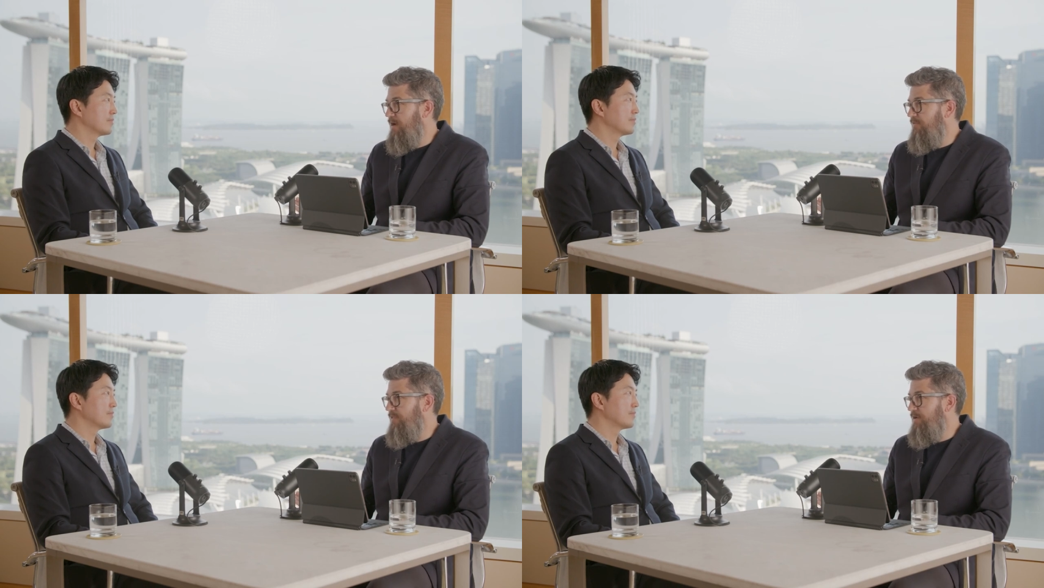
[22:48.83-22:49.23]

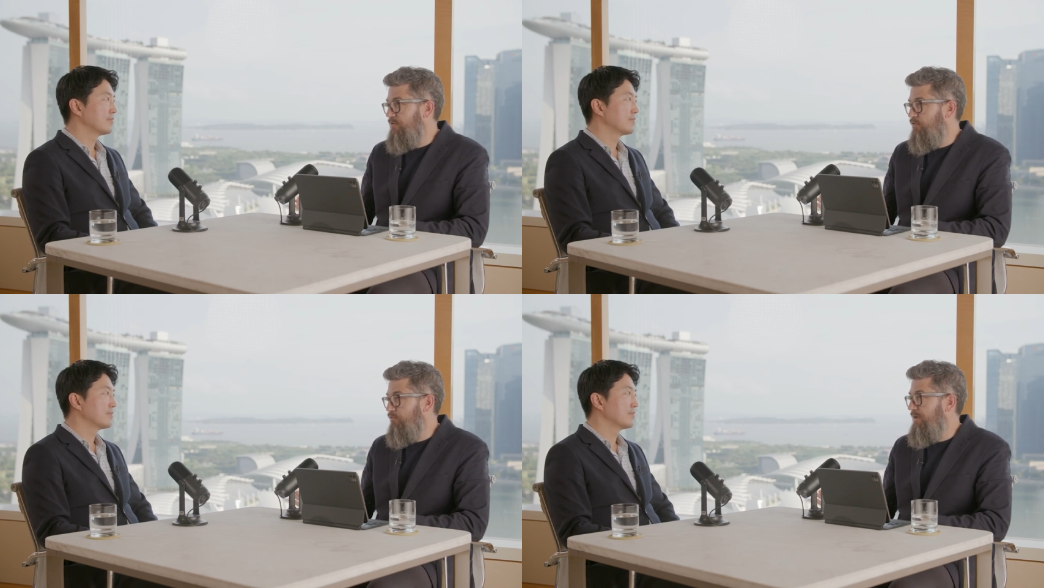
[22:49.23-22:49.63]
Speaker 1: of the
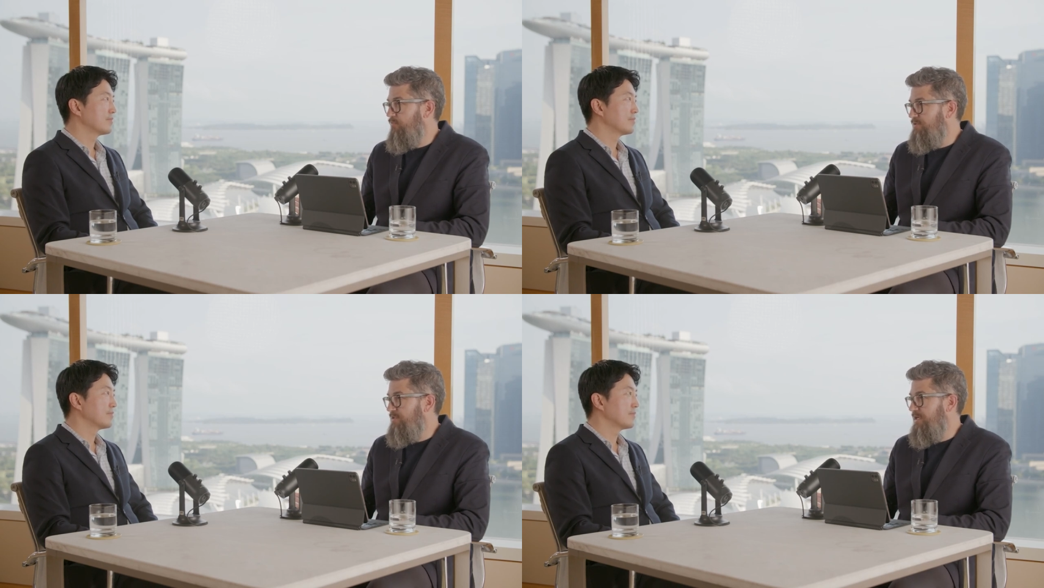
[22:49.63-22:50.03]
Korean
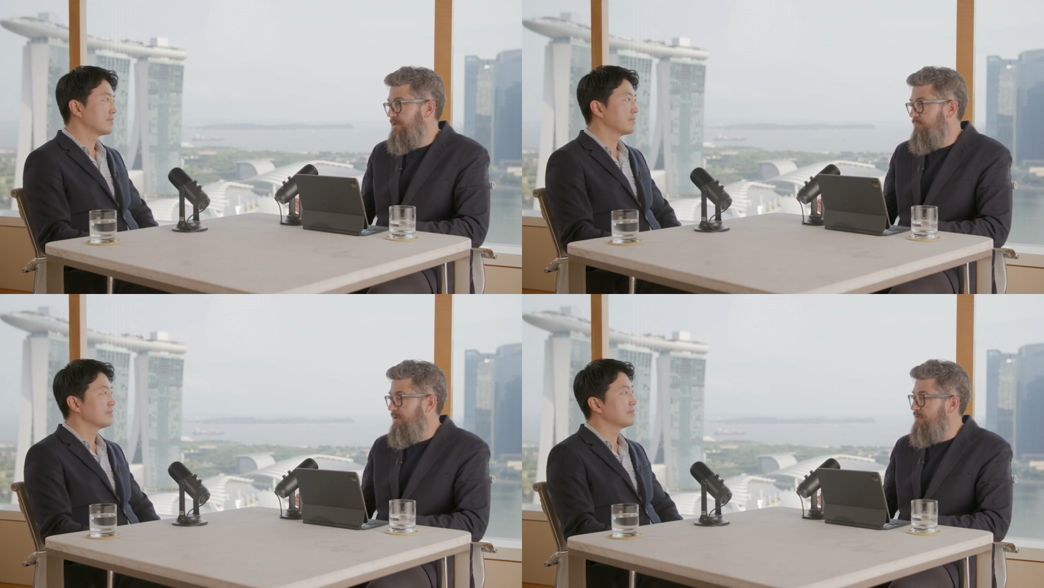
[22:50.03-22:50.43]

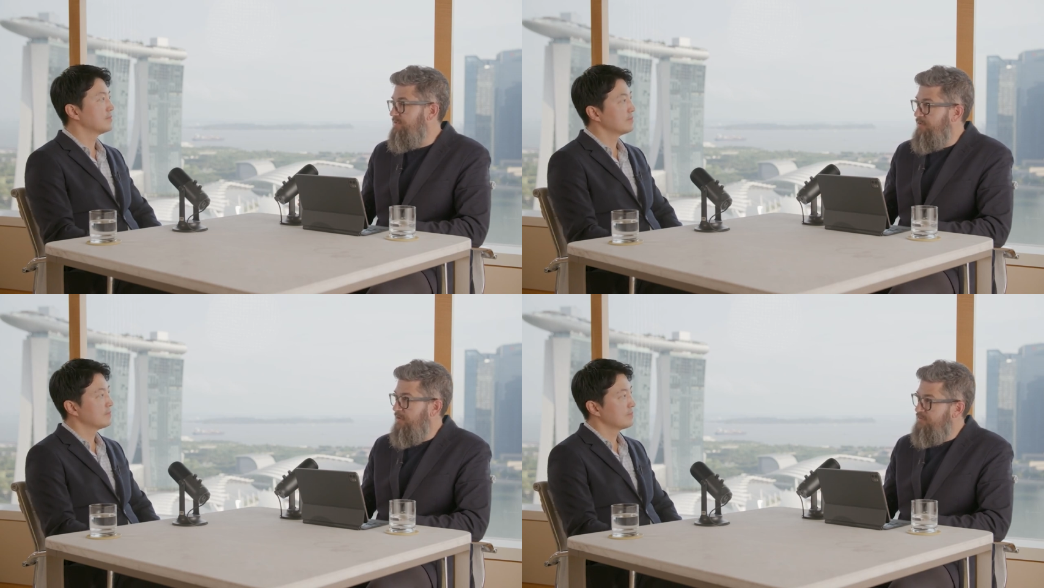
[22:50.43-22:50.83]
regime is
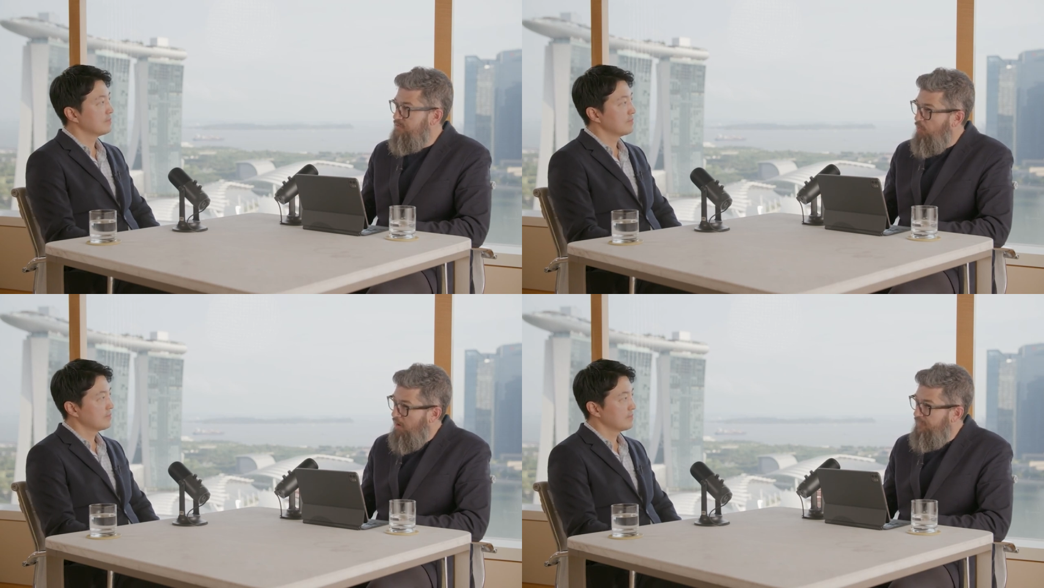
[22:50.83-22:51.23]
that is
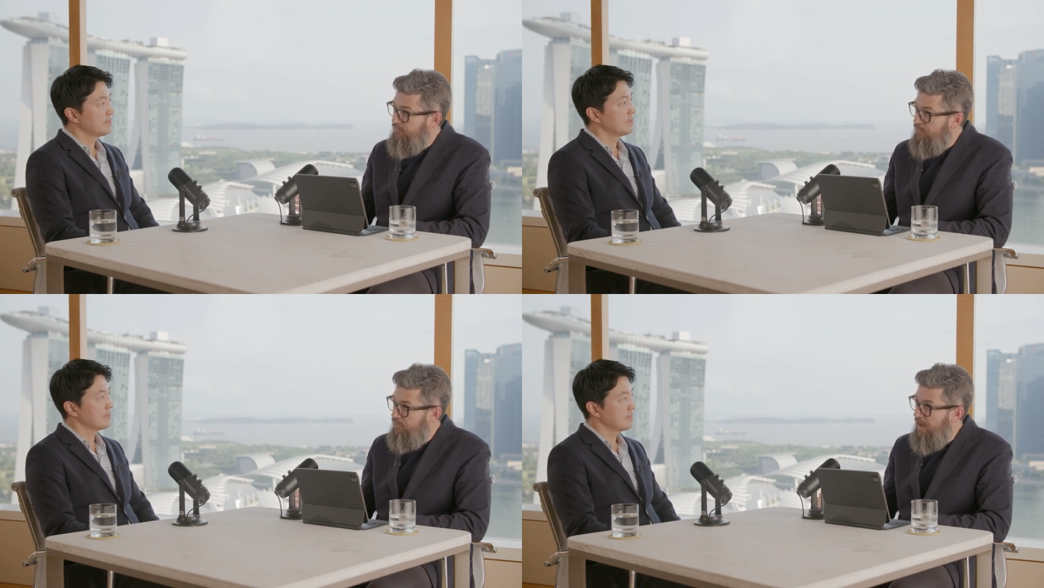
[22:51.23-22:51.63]
you
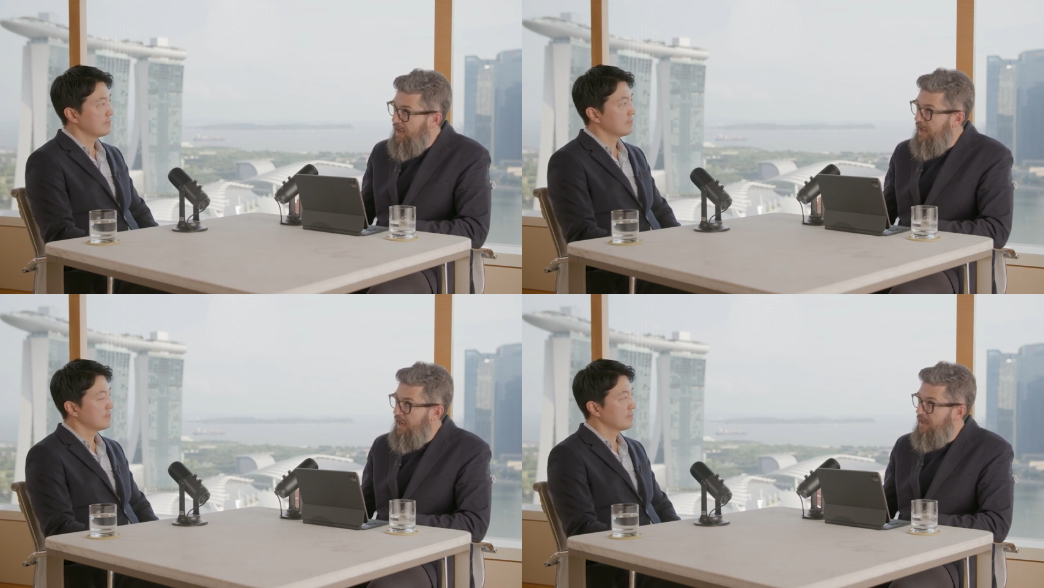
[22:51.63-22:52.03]
offer
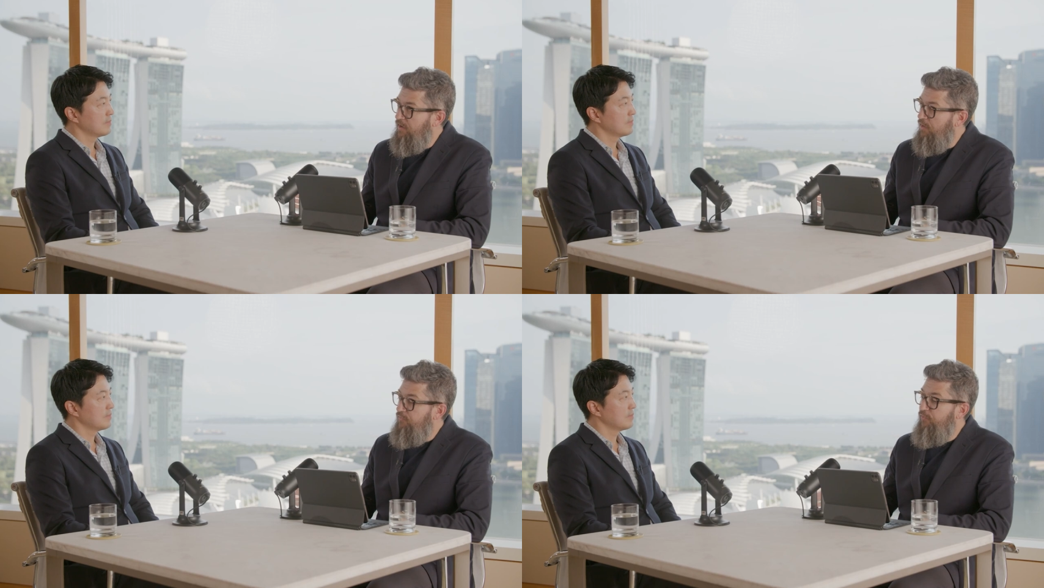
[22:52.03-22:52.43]
a
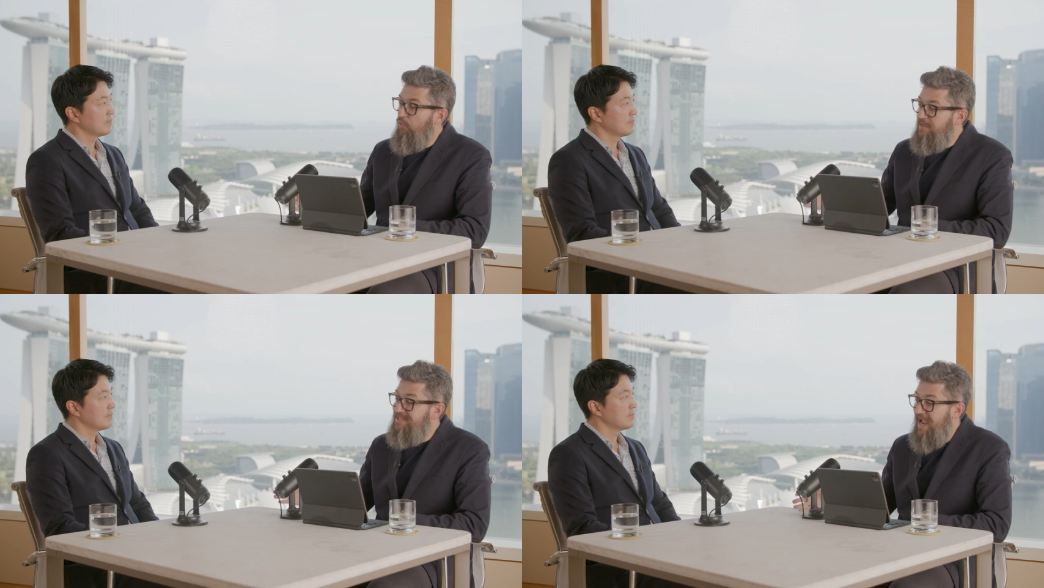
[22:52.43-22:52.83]

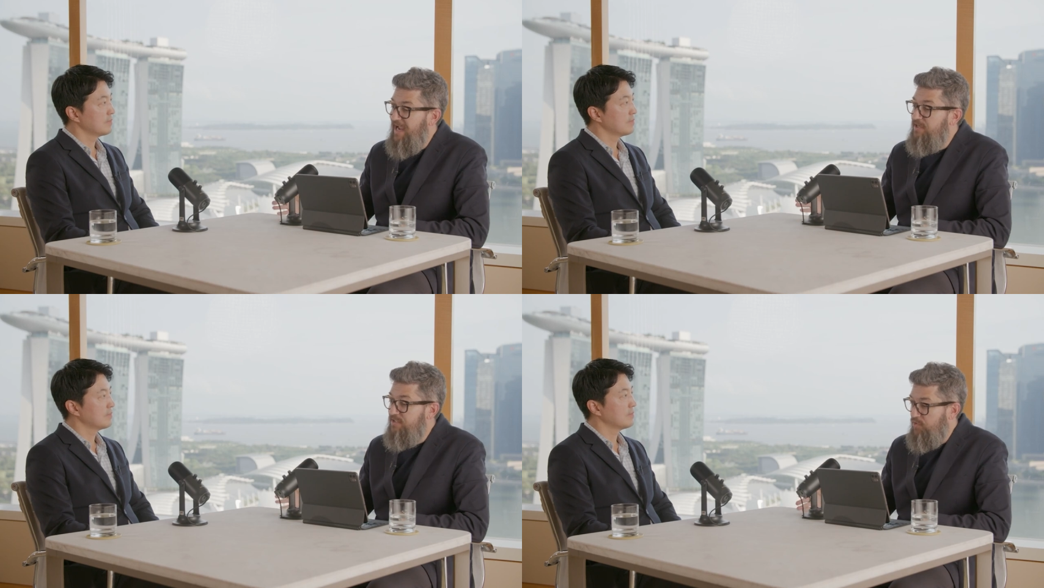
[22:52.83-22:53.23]
foreign
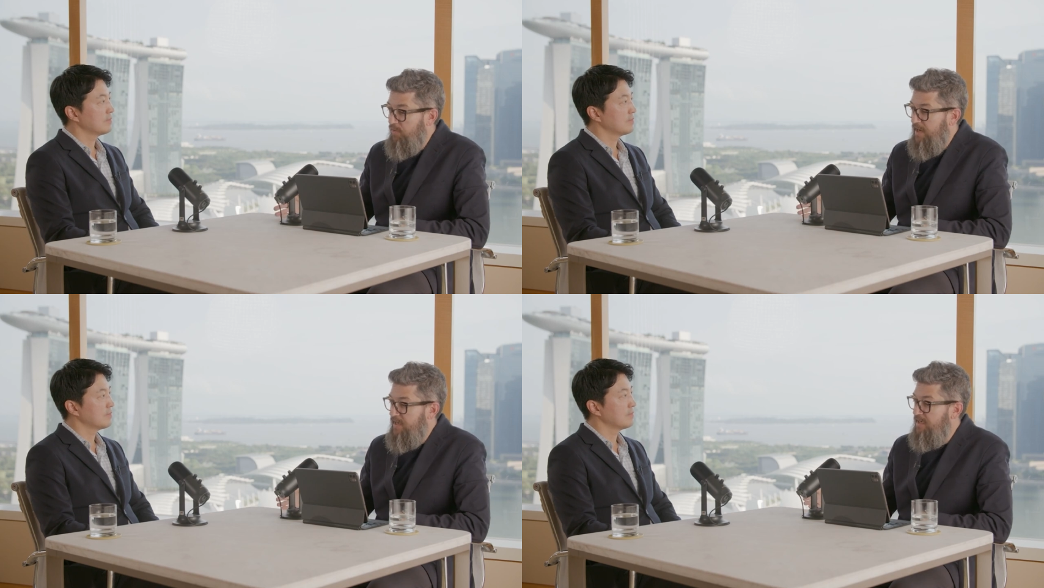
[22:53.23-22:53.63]
tax
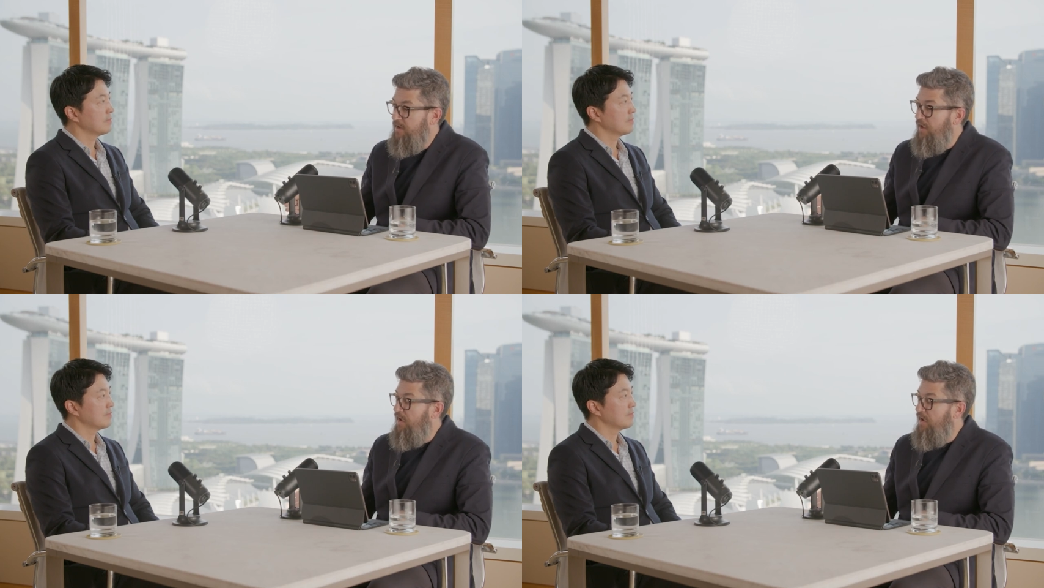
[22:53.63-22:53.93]
credit